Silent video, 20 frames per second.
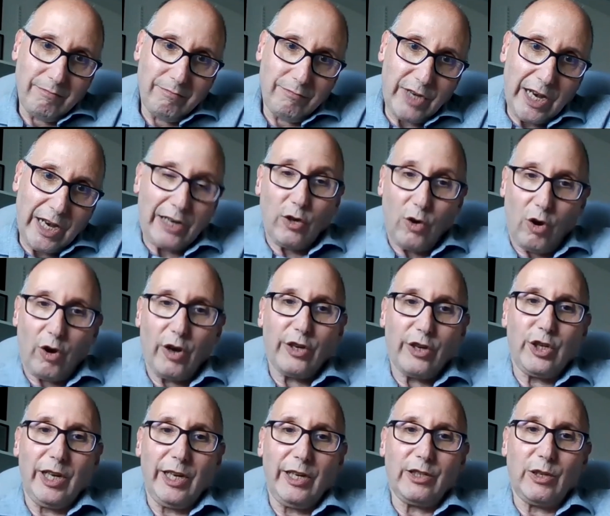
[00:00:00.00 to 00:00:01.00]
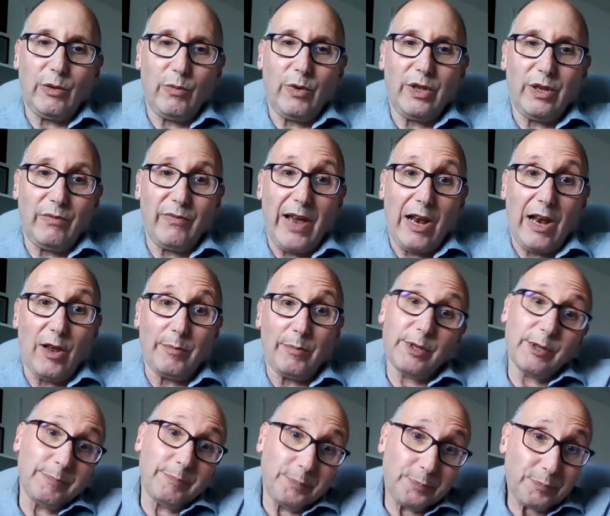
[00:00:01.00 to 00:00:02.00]
technologies that were
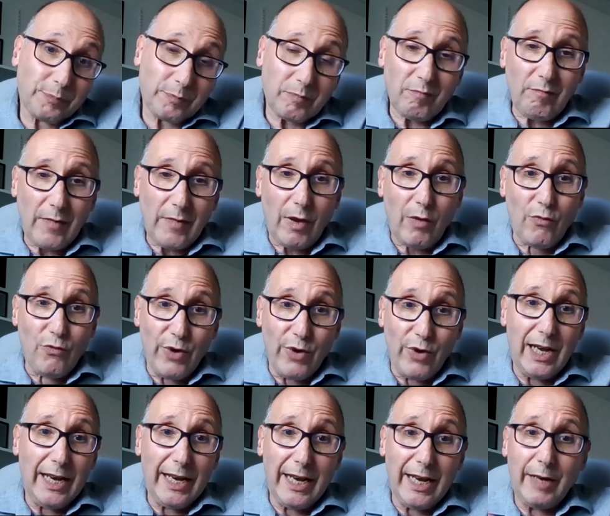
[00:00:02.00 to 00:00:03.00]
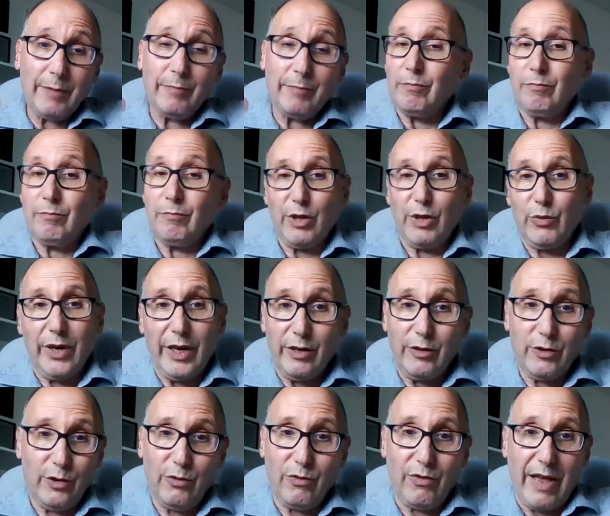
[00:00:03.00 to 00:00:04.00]
developed really between
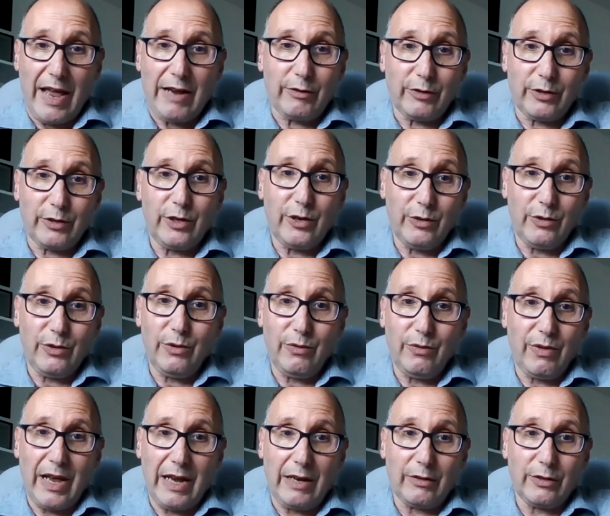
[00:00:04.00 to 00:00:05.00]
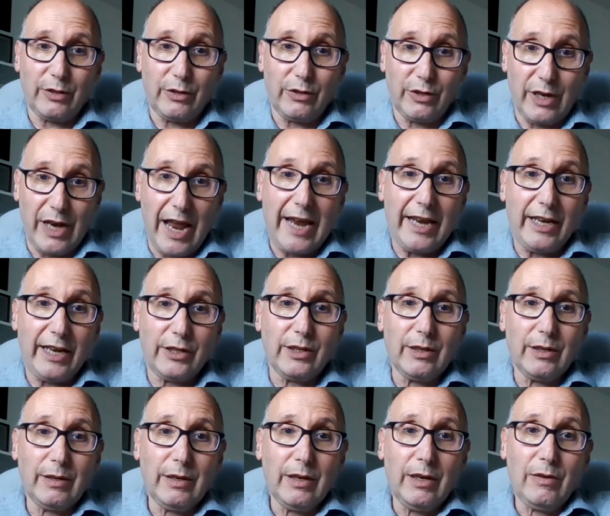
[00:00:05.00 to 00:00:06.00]
2000 and 2008,
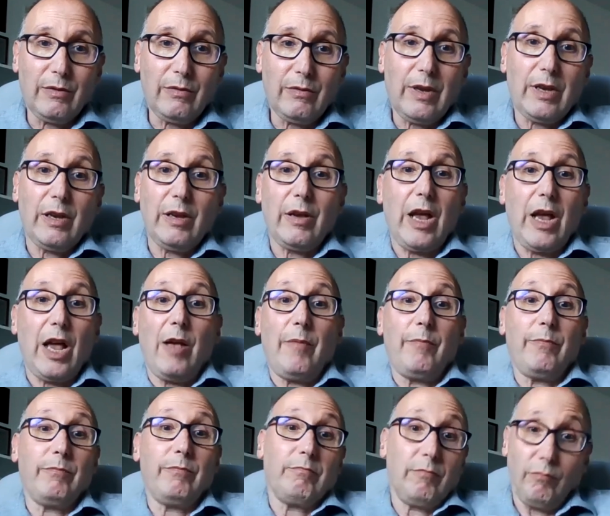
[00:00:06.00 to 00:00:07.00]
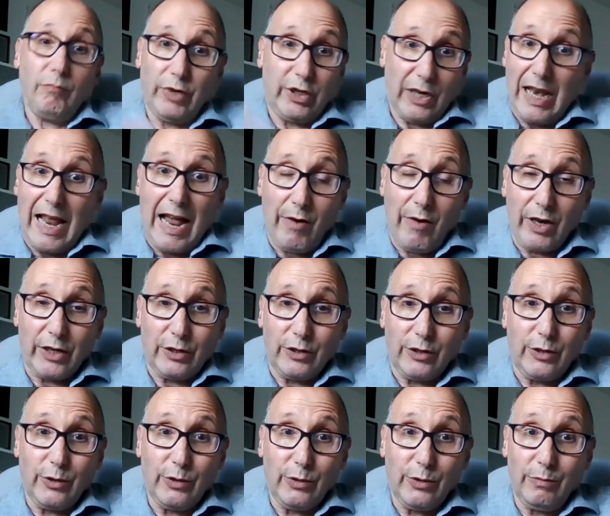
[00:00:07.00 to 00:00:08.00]
which allow us
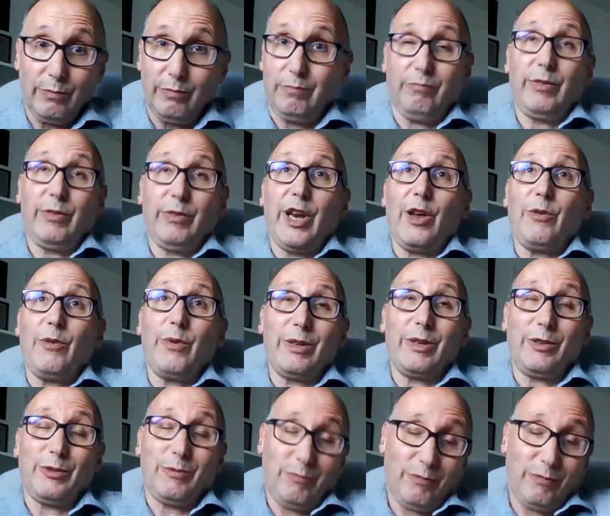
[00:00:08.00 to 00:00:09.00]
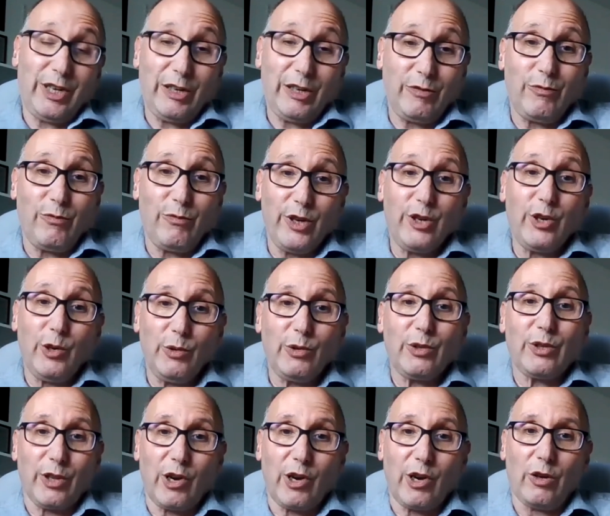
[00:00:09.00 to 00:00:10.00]
to, which did reduce
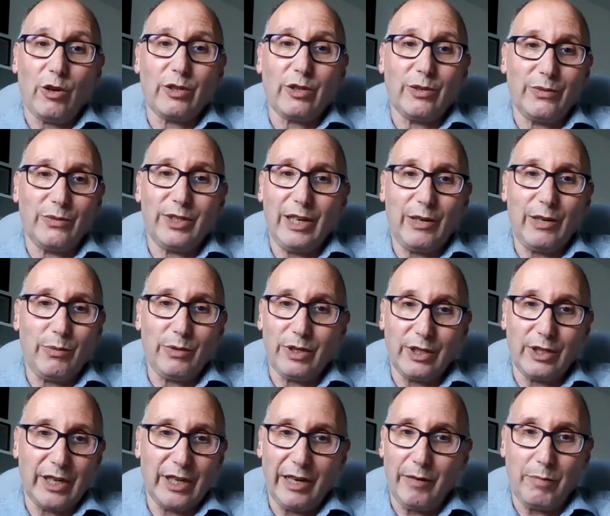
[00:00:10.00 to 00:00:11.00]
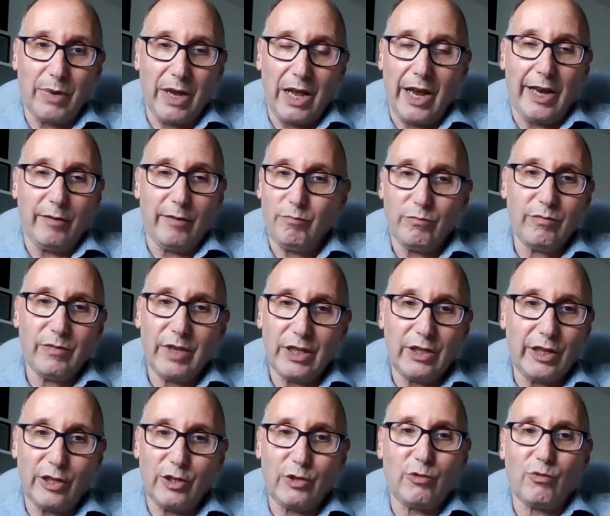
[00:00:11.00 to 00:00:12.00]
the cost of sequencing by this
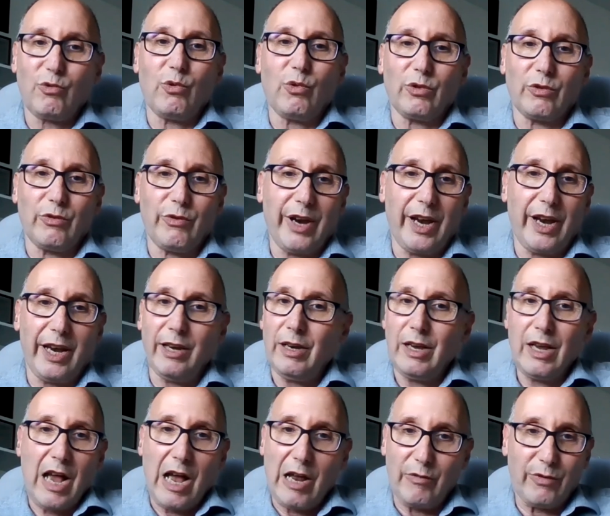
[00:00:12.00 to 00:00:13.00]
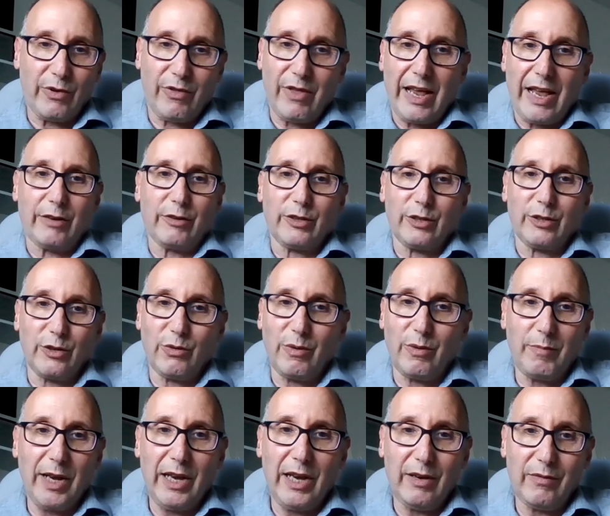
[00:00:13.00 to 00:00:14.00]
extraordinary 100,000 to 1
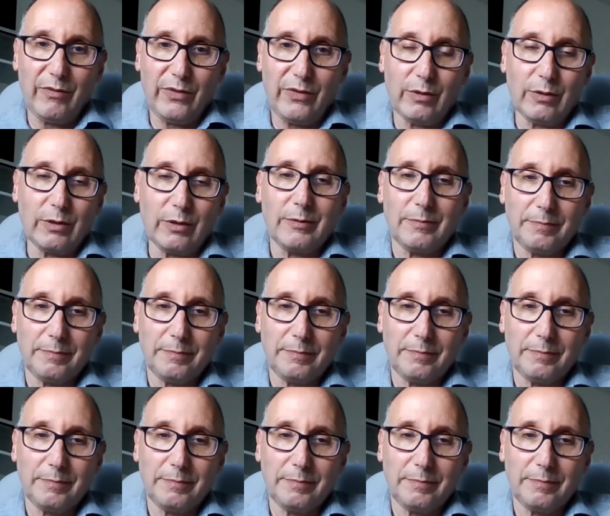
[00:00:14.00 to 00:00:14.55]
million fold.